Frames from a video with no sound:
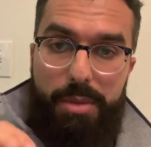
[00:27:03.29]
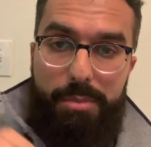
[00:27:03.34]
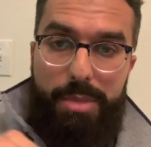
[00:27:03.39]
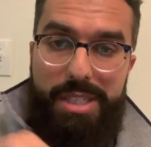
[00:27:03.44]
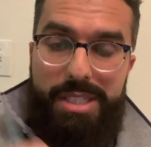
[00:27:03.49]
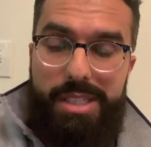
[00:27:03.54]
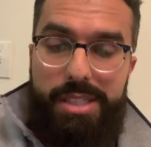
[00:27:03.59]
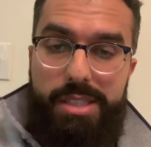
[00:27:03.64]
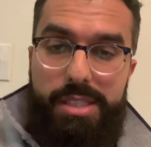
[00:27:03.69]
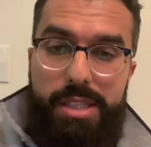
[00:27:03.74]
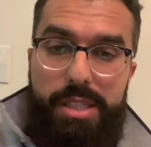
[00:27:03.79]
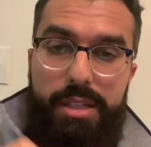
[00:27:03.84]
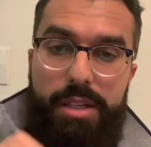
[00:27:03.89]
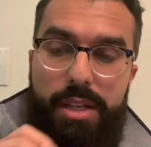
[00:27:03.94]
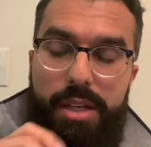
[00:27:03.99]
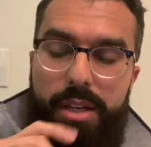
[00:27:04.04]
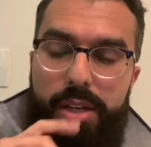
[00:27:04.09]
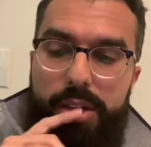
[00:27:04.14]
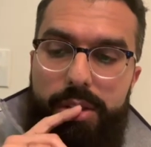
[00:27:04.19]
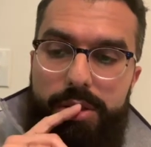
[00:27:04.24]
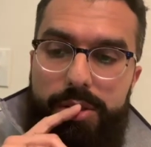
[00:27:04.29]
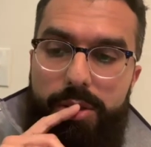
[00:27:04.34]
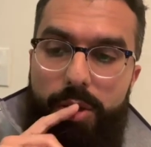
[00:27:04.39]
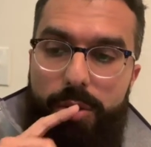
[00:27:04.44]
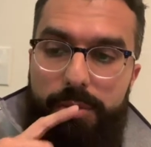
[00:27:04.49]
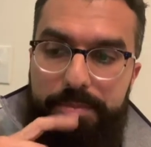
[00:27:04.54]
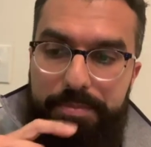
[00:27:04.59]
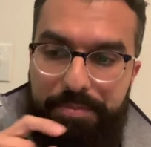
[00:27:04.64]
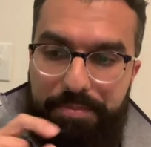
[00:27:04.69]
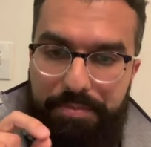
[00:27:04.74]
PTC.
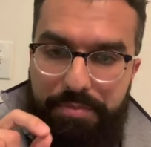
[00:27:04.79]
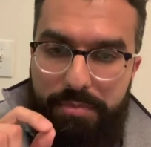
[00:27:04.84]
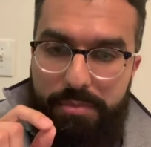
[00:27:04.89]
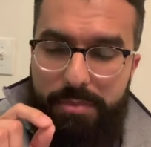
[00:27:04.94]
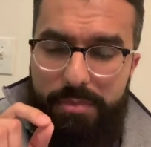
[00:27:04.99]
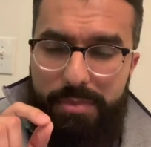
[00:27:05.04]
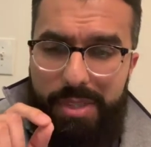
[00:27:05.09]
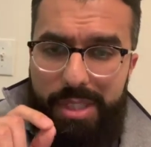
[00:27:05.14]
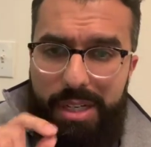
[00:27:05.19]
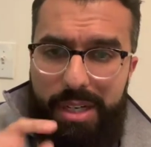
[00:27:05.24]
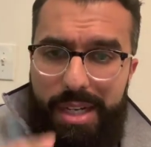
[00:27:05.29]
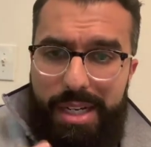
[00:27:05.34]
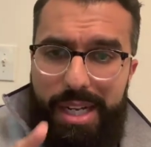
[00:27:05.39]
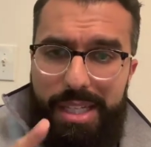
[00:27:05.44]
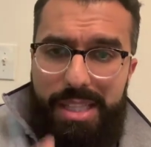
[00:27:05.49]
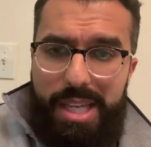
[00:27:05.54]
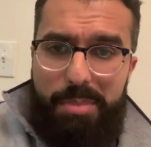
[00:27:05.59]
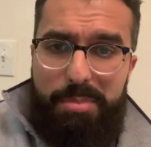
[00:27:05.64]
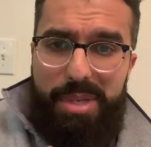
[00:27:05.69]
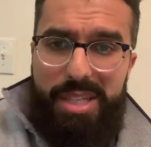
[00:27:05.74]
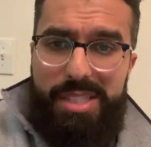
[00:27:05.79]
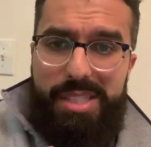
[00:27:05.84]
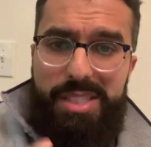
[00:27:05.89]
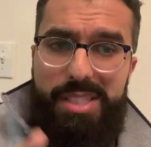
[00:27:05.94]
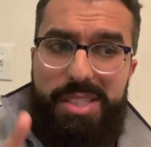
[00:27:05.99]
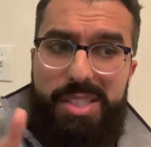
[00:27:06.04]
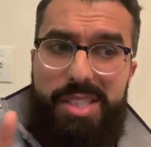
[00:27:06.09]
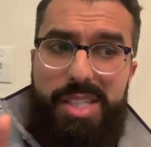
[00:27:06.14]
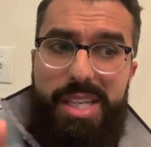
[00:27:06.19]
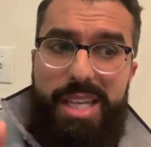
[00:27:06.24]
So I got that
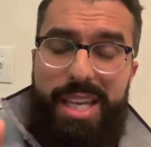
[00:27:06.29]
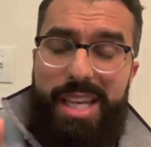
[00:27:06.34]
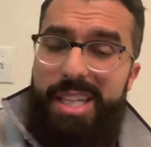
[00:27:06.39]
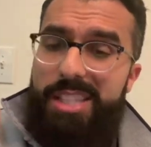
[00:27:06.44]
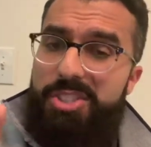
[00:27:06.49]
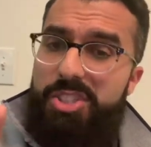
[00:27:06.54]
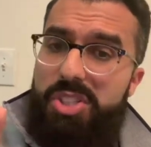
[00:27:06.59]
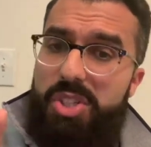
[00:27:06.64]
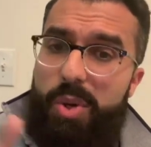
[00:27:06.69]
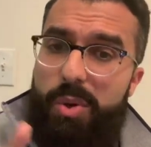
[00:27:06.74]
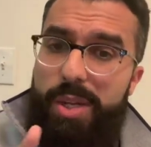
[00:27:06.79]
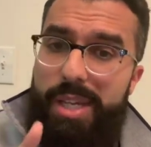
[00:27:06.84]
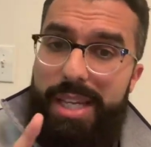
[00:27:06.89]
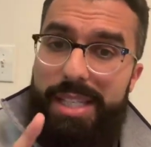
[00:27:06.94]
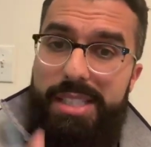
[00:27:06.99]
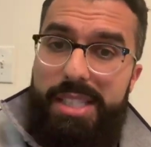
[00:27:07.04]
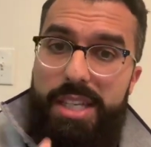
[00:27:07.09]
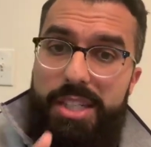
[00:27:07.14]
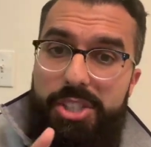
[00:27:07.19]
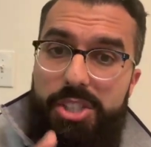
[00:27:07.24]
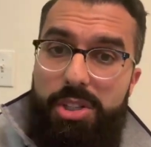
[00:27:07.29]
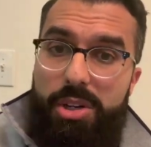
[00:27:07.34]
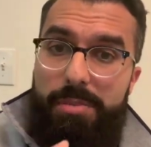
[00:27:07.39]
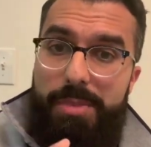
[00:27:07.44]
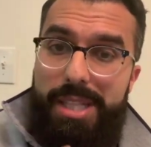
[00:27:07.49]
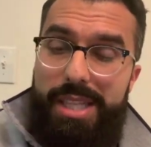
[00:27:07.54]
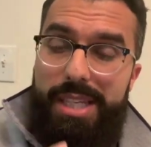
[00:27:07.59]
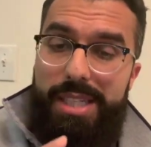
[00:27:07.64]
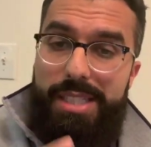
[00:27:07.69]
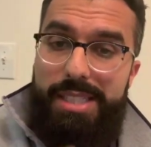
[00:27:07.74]
PTC. It's going to show
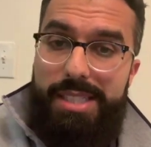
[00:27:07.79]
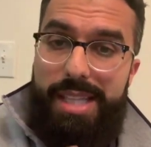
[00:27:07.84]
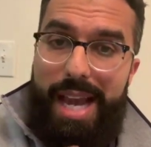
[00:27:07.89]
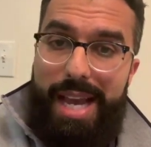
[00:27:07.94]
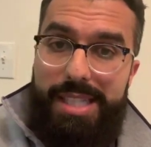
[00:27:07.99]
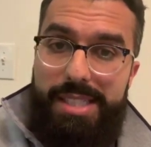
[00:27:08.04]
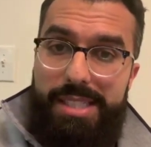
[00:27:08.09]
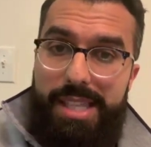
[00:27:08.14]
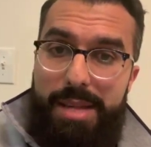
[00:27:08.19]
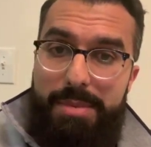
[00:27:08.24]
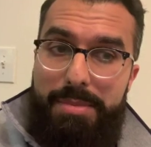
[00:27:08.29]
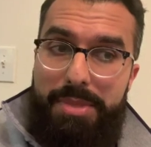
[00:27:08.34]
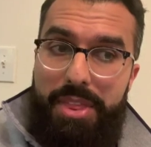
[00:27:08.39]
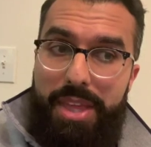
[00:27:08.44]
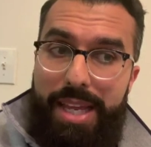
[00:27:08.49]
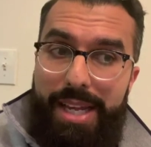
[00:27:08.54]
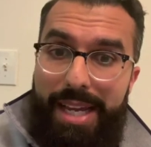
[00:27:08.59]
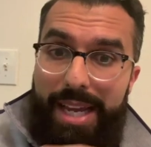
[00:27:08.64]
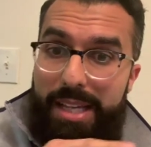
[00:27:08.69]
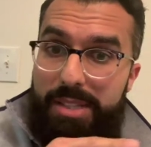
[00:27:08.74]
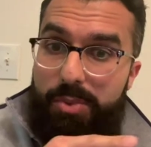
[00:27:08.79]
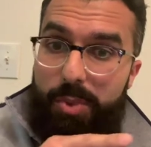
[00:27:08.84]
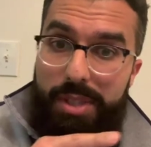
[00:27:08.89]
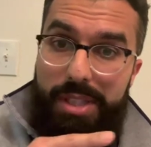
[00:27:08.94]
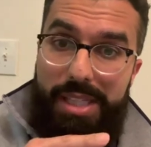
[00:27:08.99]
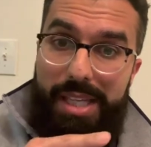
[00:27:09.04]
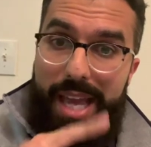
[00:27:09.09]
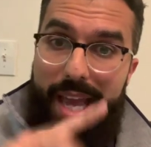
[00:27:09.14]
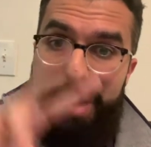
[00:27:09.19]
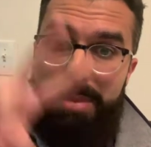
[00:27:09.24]
me the exact same thing as what
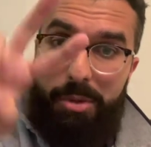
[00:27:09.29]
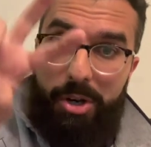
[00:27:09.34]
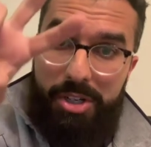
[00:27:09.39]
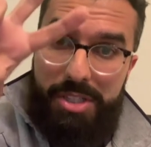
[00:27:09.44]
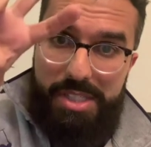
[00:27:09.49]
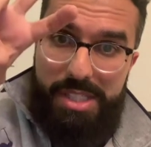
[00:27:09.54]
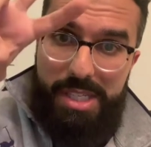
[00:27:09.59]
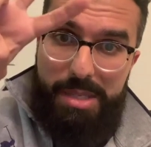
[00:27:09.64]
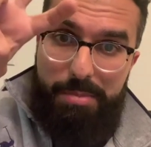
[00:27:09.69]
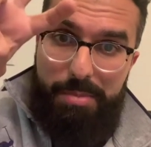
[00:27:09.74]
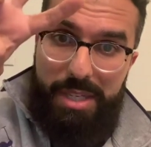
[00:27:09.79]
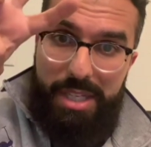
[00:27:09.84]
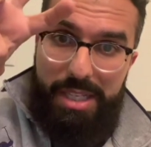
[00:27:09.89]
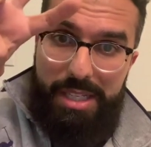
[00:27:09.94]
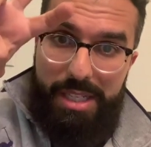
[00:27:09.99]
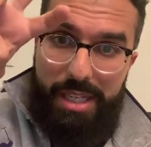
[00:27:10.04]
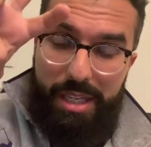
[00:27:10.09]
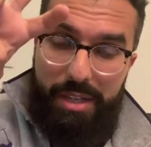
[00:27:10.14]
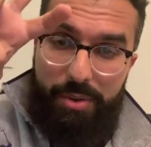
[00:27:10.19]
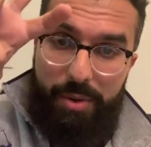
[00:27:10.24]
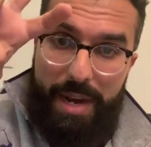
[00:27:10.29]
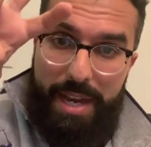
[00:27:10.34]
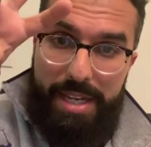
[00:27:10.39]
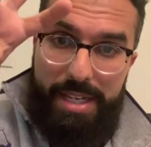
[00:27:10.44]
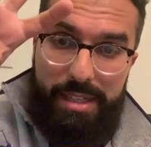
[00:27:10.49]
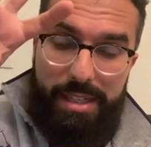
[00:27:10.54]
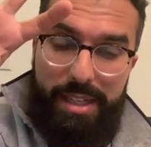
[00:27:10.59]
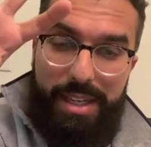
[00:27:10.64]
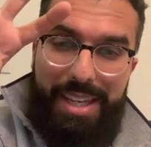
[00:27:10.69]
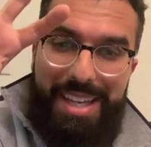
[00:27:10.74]
the MRCP did,
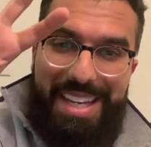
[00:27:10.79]
right?